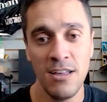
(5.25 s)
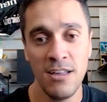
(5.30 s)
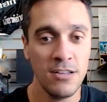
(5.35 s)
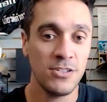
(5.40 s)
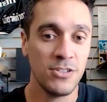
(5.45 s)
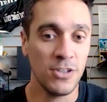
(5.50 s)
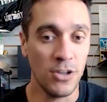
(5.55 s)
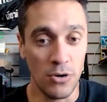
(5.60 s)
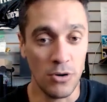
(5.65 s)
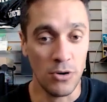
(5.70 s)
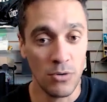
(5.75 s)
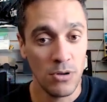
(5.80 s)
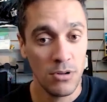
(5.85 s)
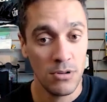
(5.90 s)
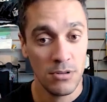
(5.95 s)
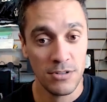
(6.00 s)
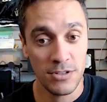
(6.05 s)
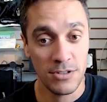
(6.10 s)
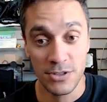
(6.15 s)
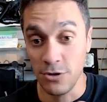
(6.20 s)
So
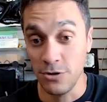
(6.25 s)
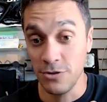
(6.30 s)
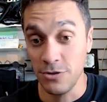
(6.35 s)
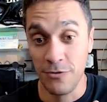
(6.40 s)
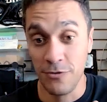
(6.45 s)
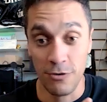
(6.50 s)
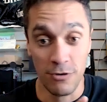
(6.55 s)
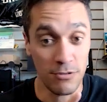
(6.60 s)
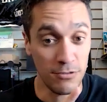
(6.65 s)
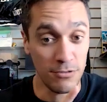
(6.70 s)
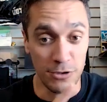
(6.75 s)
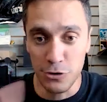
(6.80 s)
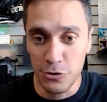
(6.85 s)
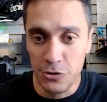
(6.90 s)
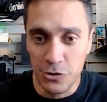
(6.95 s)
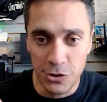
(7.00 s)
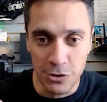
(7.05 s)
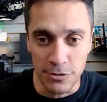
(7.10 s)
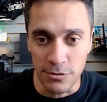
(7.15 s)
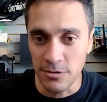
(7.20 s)
this goes for new
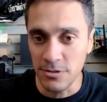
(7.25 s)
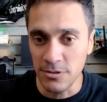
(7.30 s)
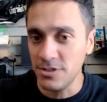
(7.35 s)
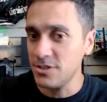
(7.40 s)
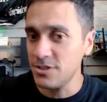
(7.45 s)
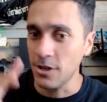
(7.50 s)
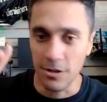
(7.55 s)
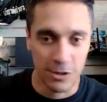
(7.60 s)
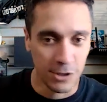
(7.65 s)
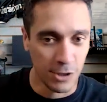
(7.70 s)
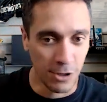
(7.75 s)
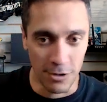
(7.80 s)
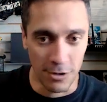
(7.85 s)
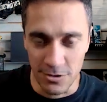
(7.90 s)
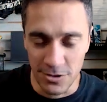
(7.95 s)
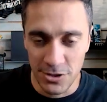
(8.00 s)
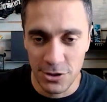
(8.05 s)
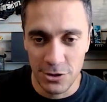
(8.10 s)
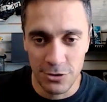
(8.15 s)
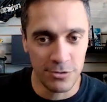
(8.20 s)
students, current
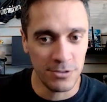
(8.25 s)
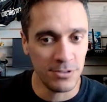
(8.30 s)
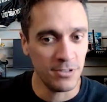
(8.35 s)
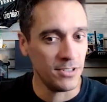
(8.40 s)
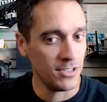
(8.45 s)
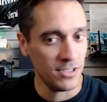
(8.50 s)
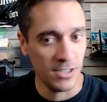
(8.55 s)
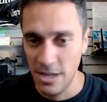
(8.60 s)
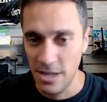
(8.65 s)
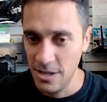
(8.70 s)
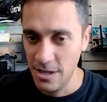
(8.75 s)
students,